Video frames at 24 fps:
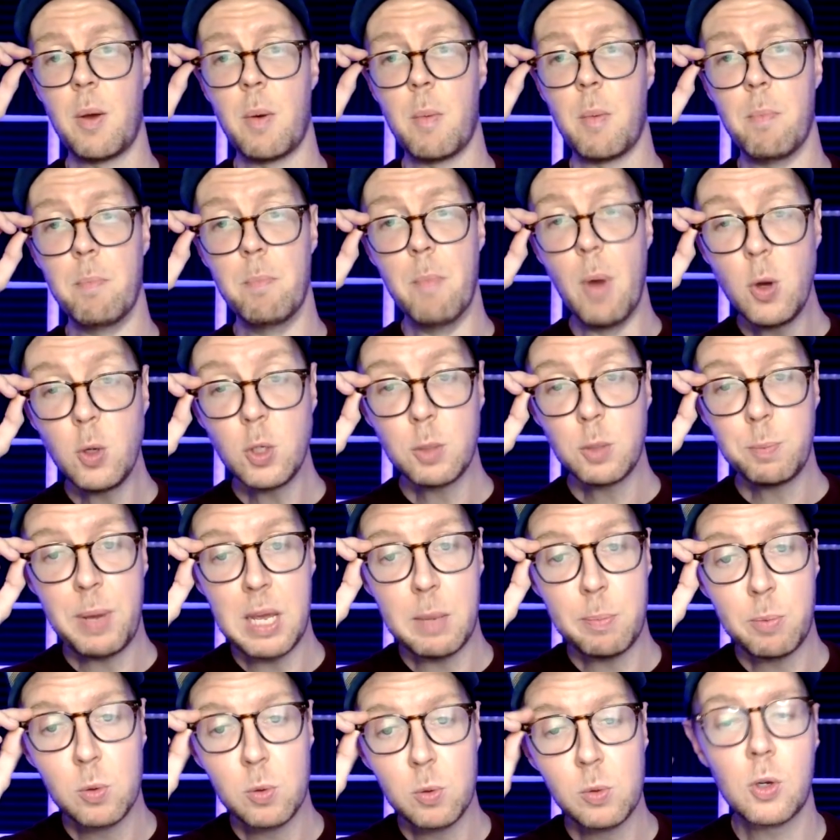Most
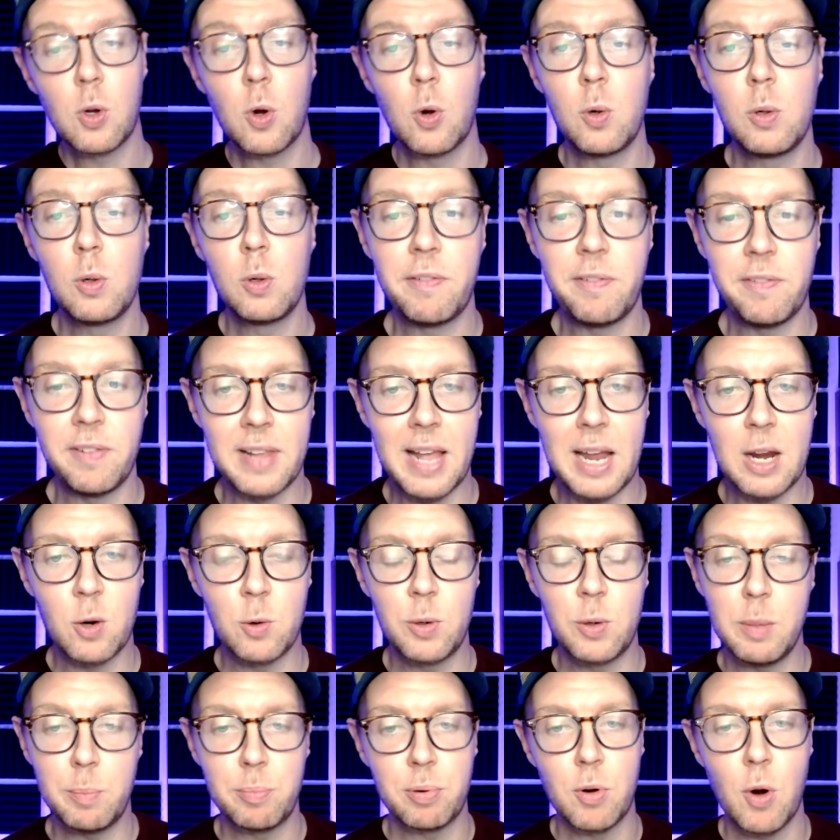people call
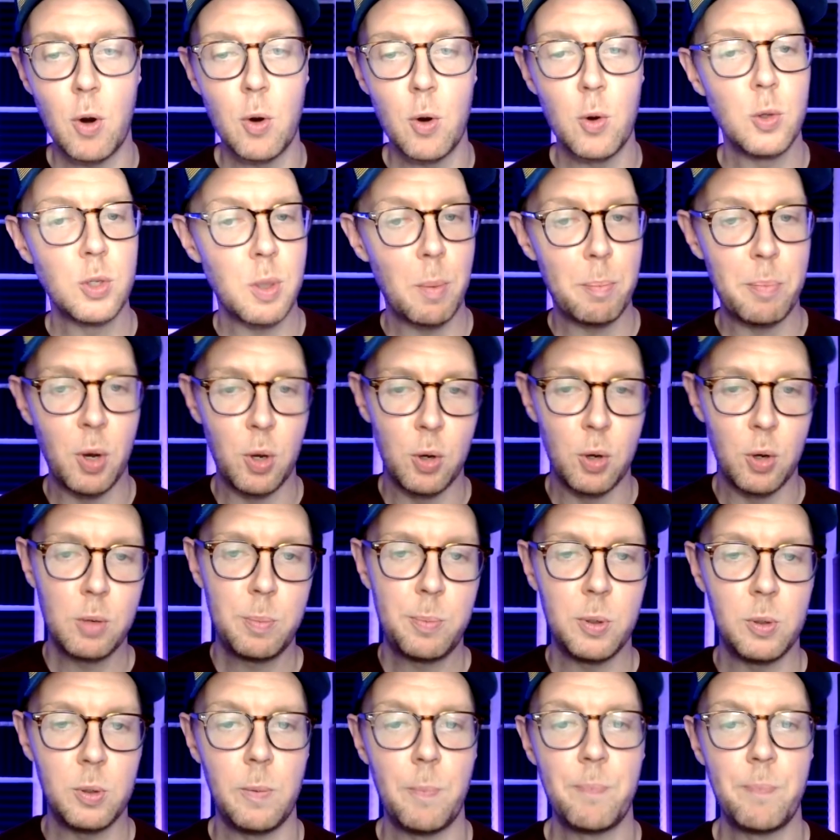flowery prose
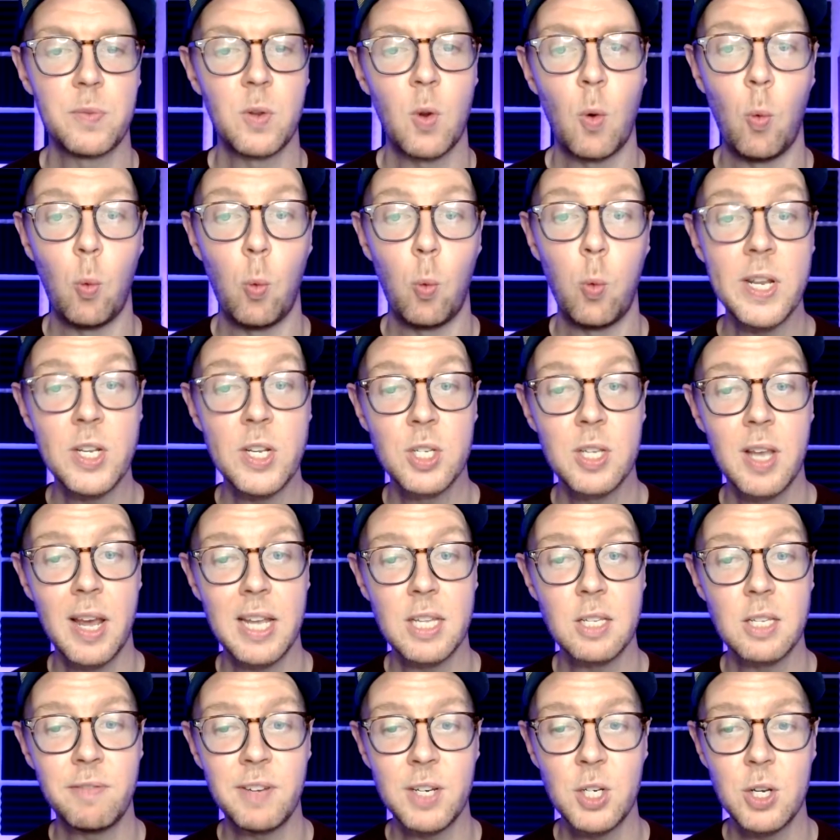purple. Which
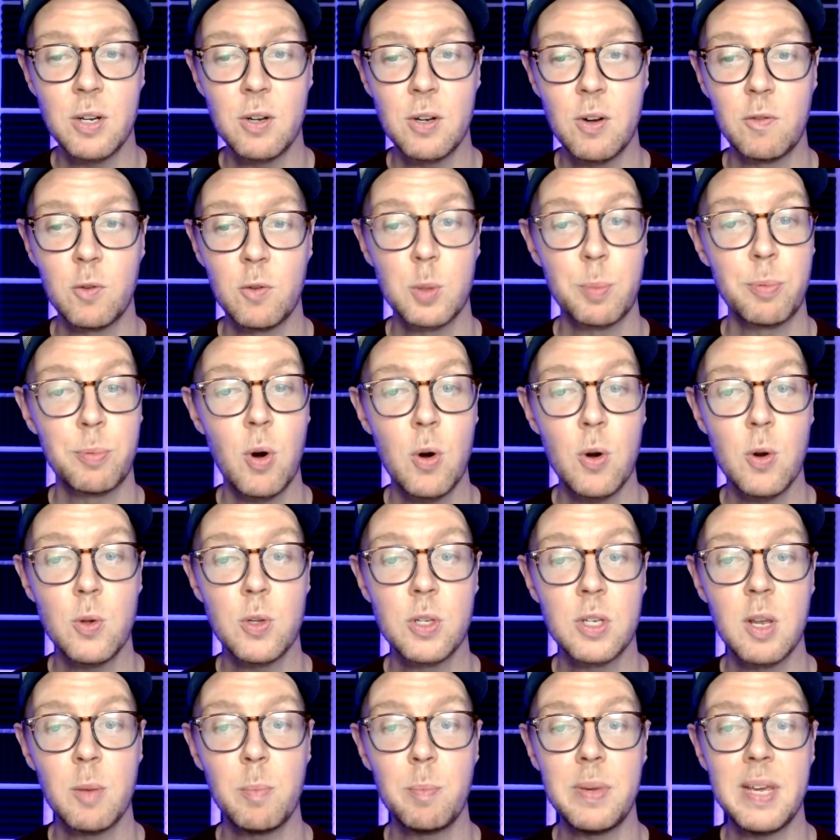science fiction novel's prose
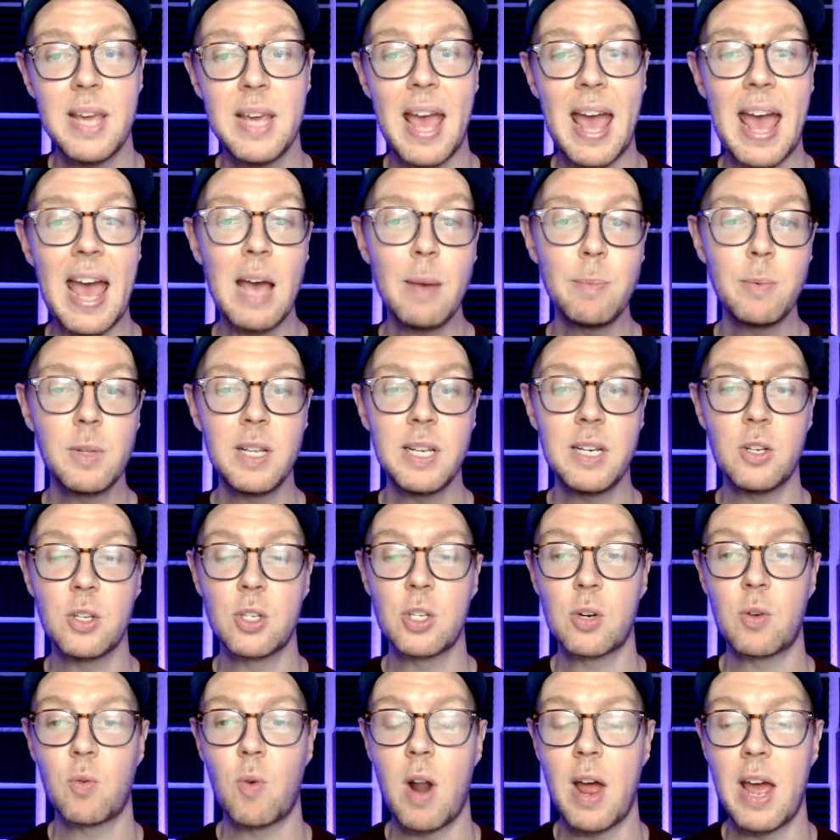can be aptly
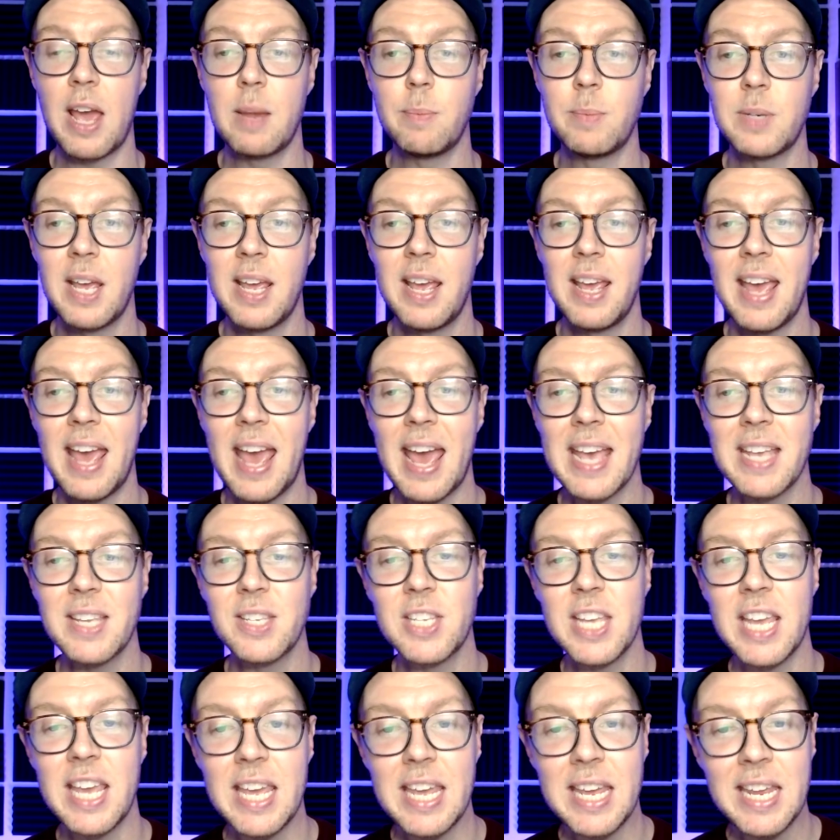described as
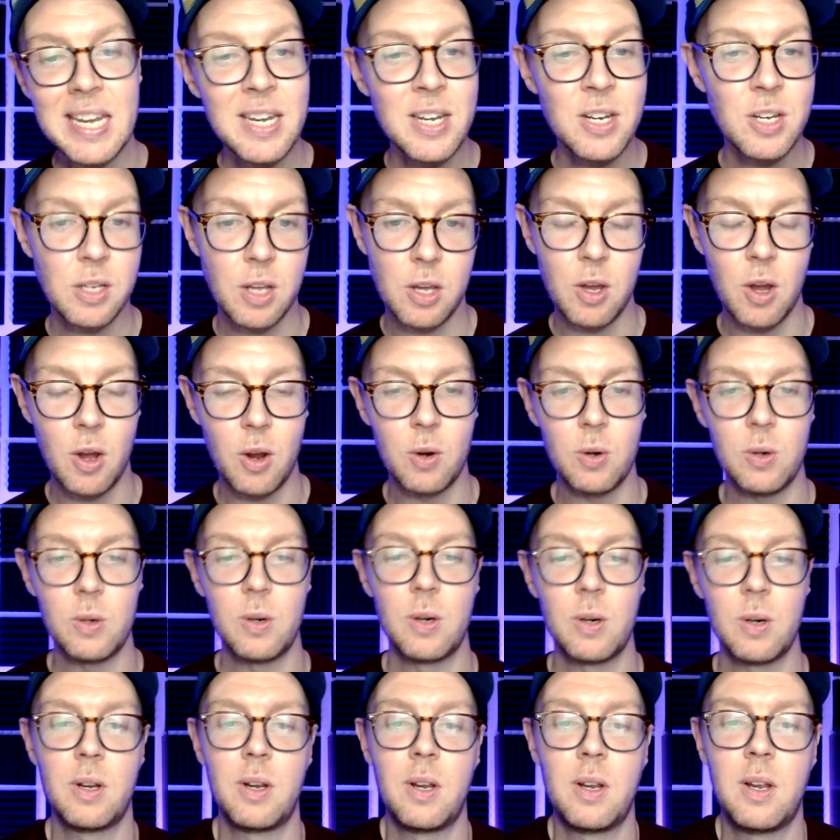indigo?
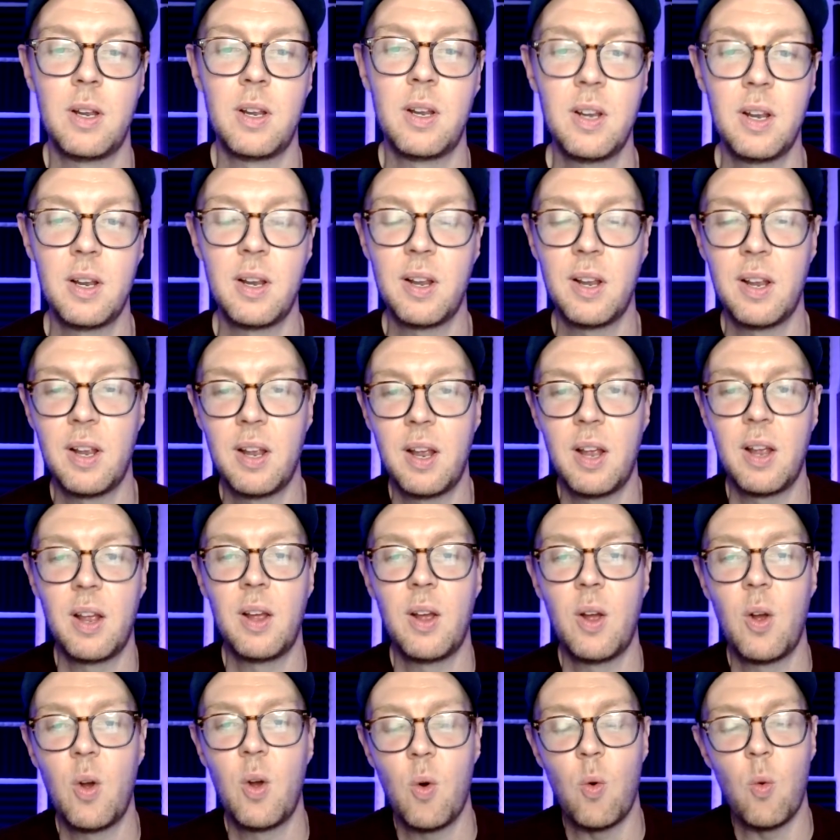
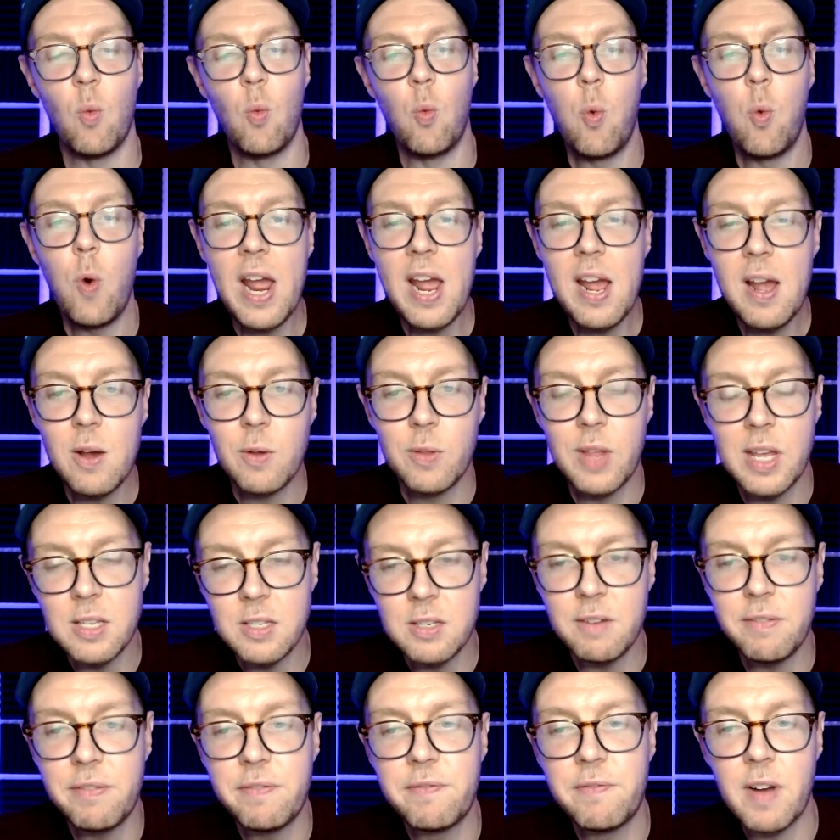Wow, that's
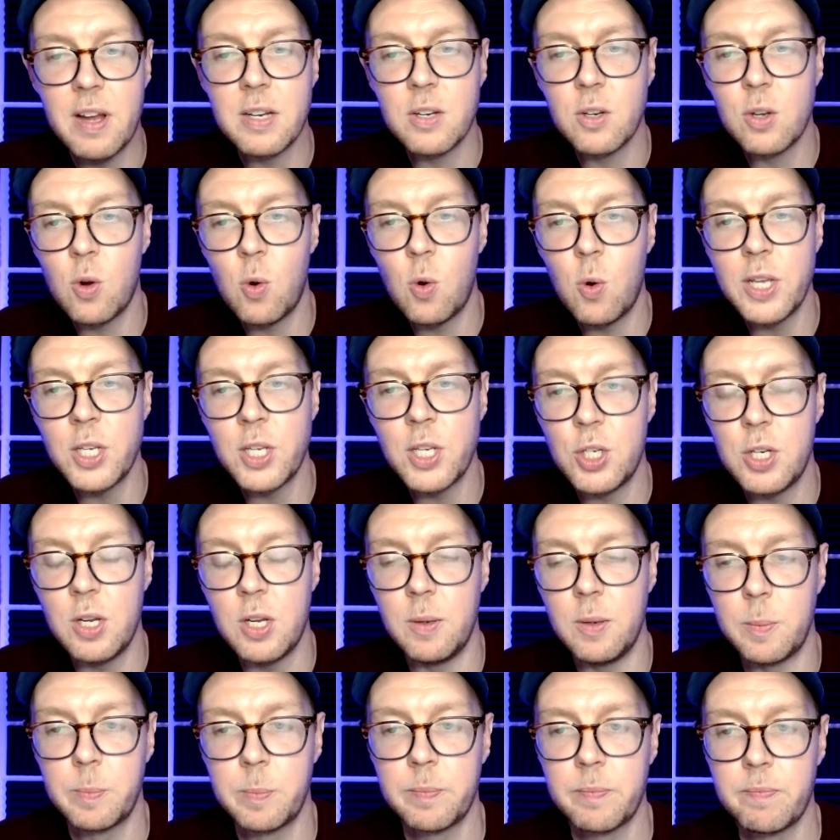a fun
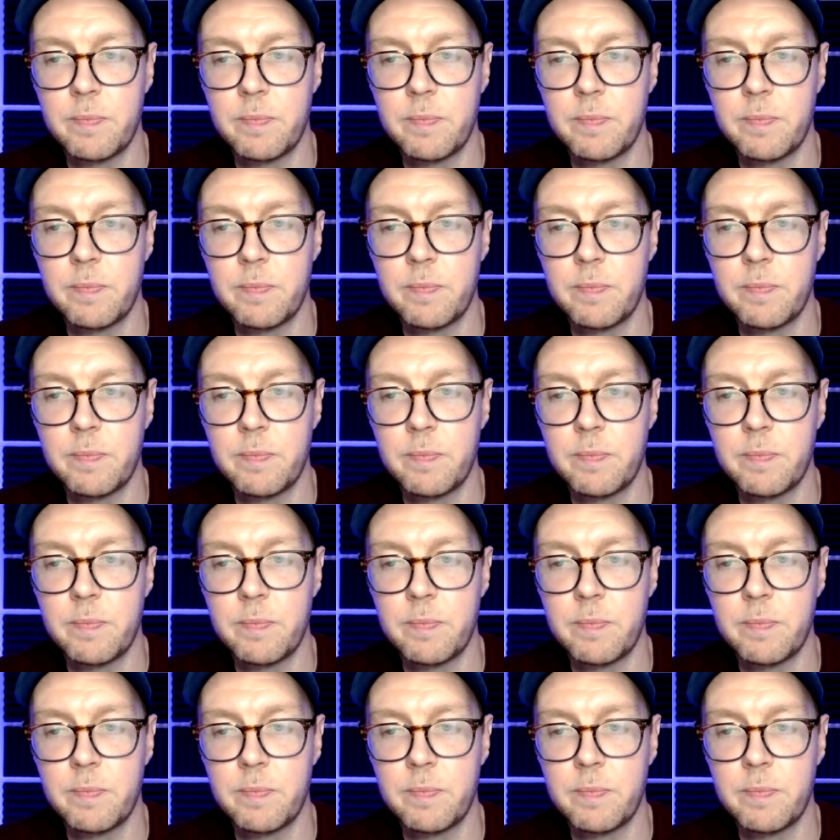question.